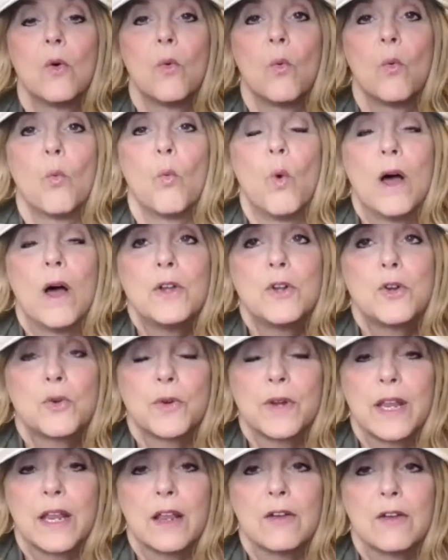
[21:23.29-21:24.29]

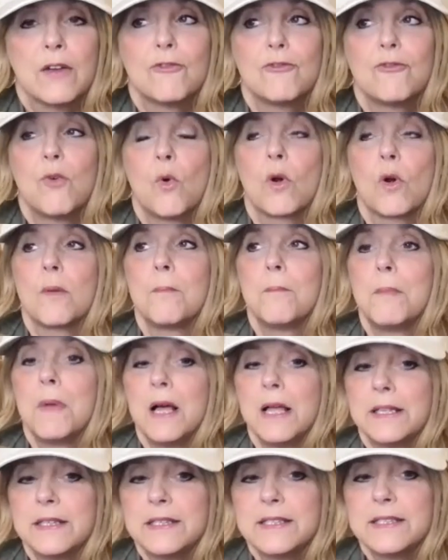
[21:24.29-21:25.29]
wondering for
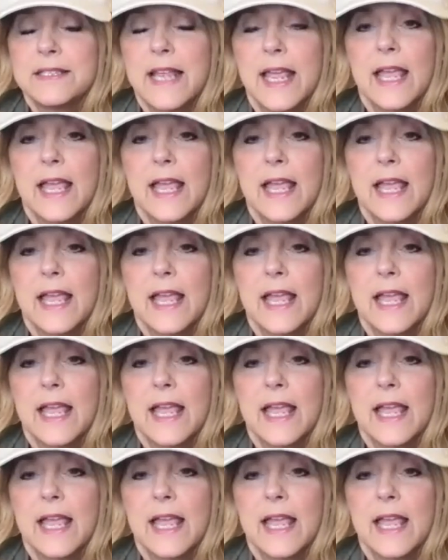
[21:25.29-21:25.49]
months